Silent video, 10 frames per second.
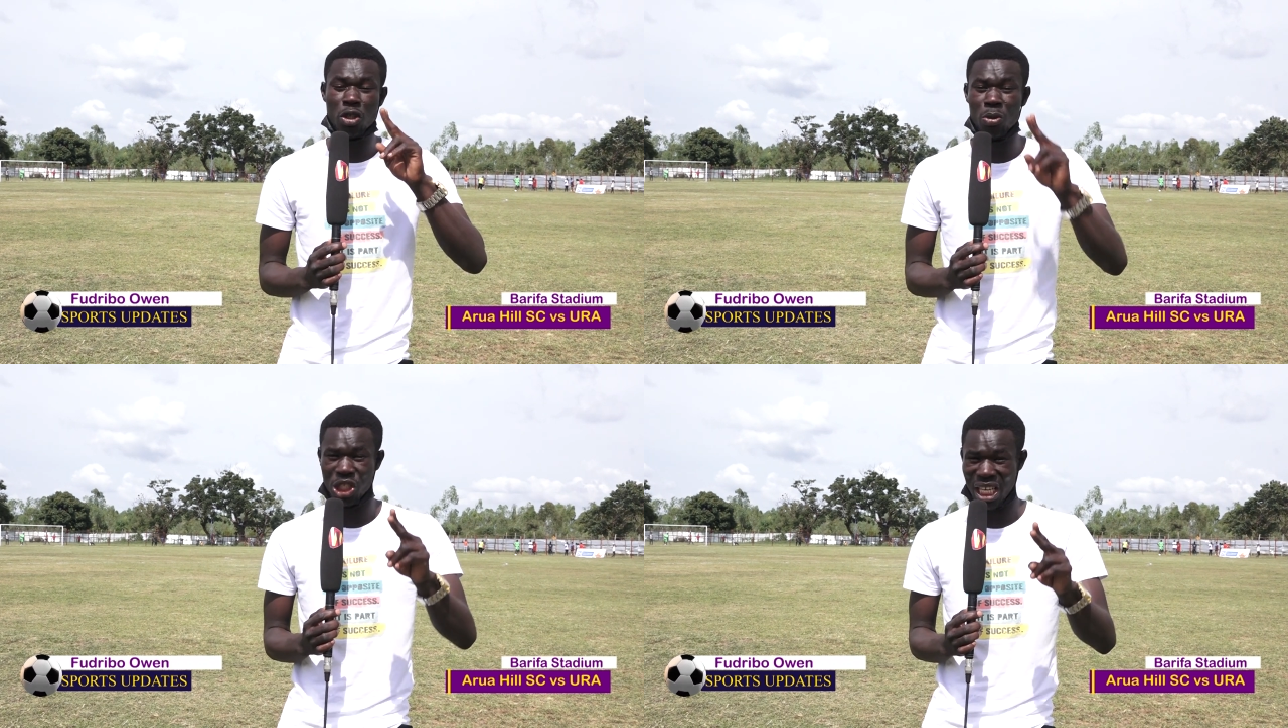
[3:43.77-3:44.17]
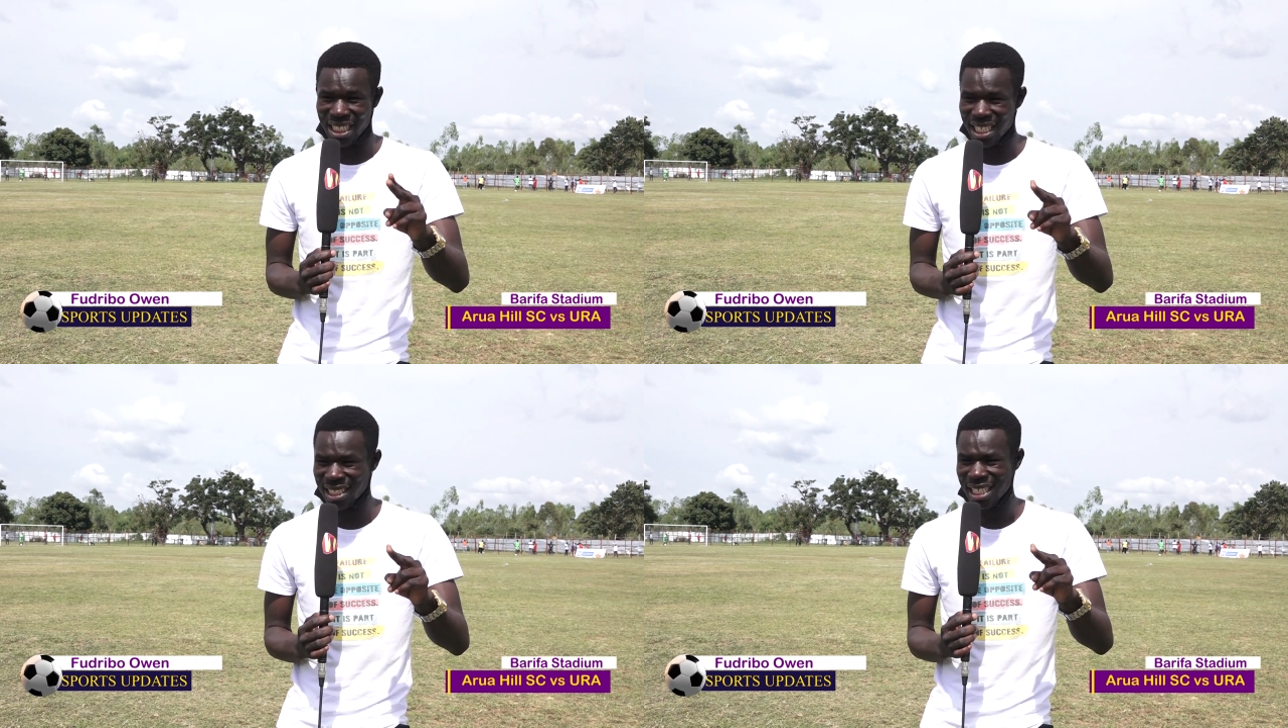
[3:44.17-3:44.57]
two
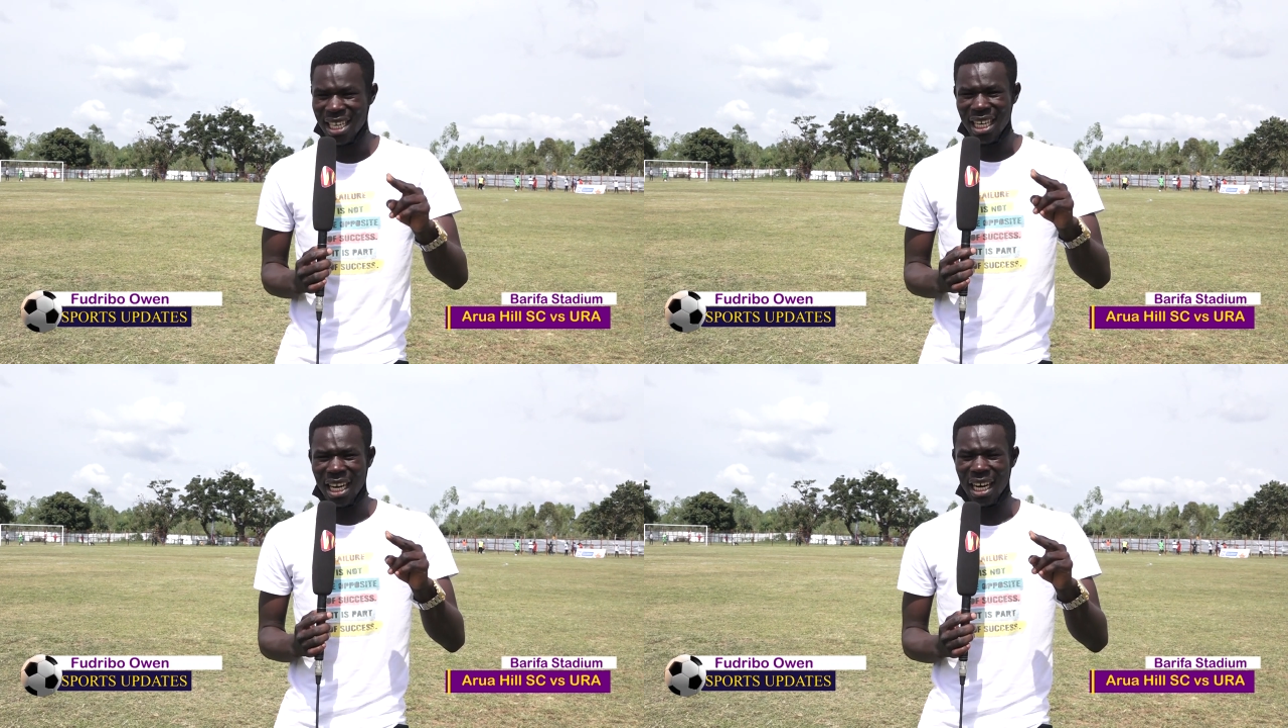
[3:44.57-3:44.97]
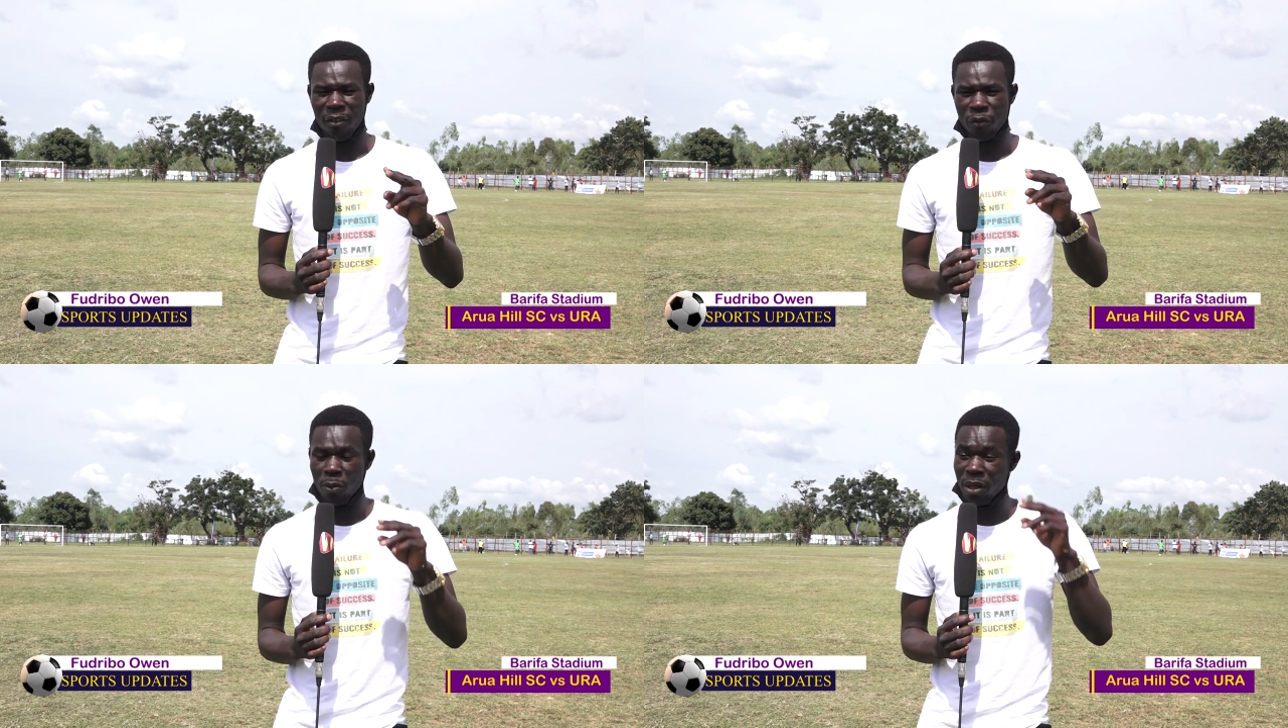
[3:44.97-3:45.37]
changes
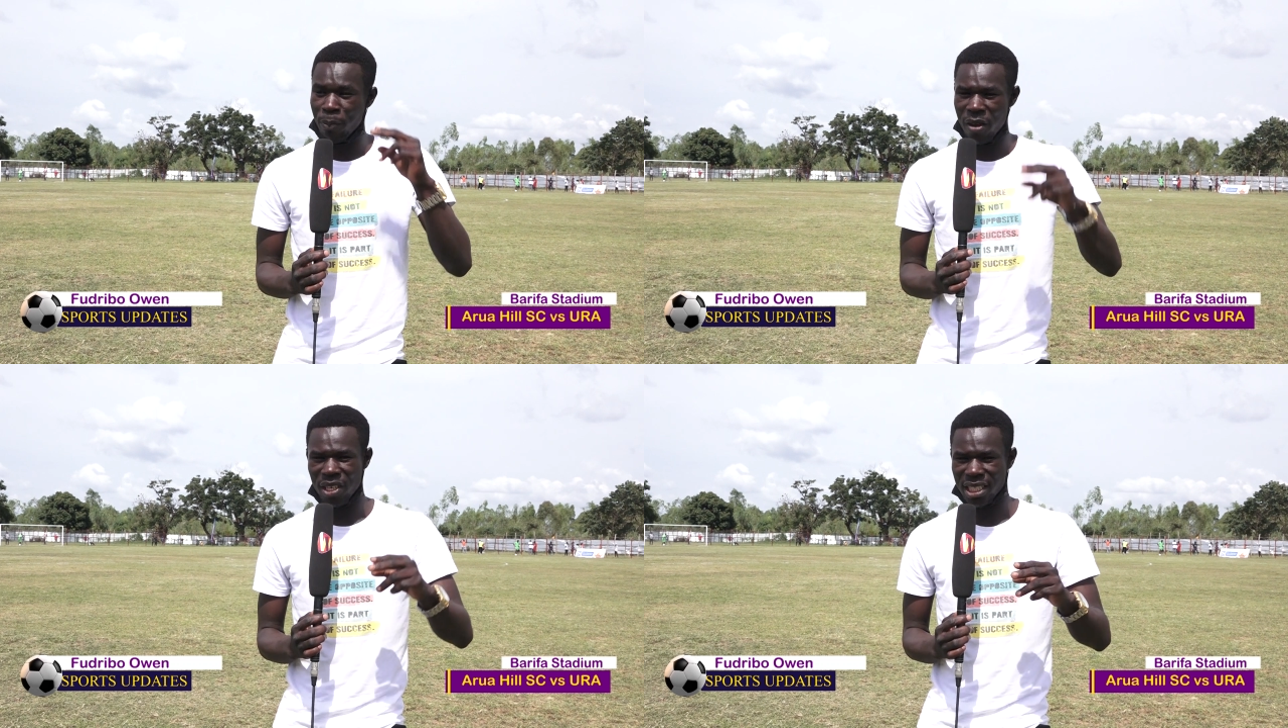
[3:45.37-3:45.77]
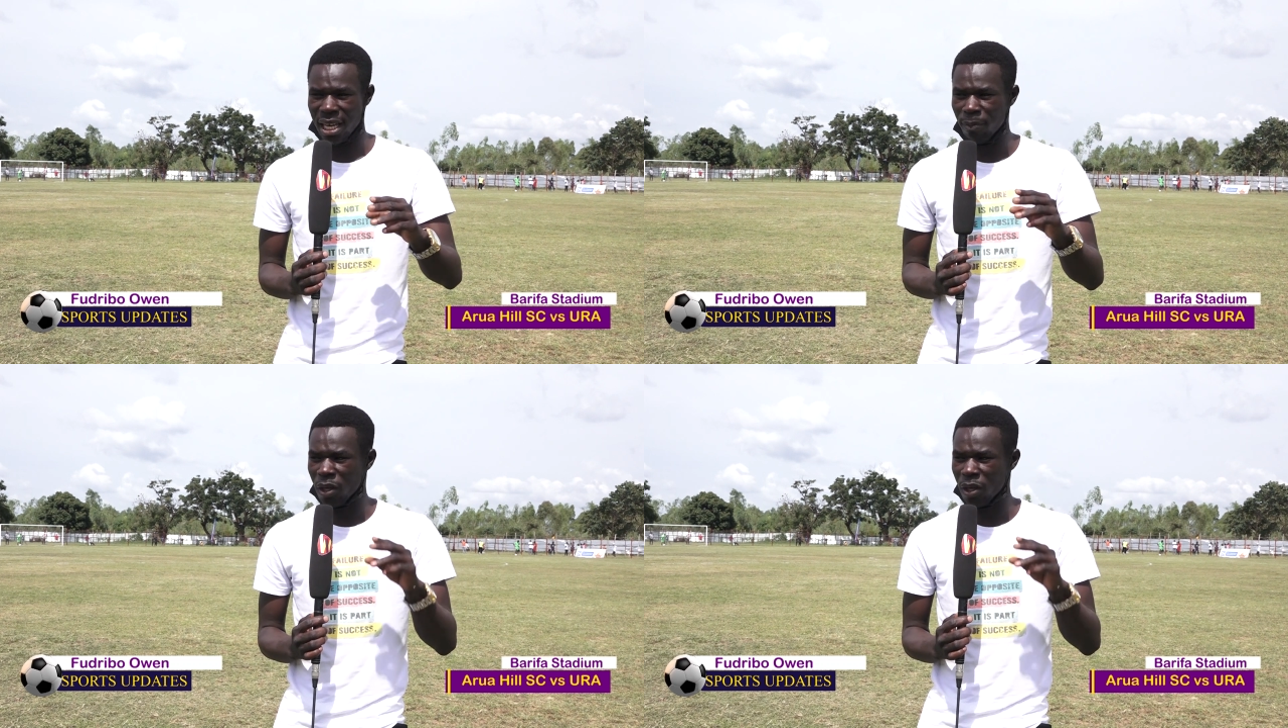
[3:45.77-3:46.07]
from the previous game.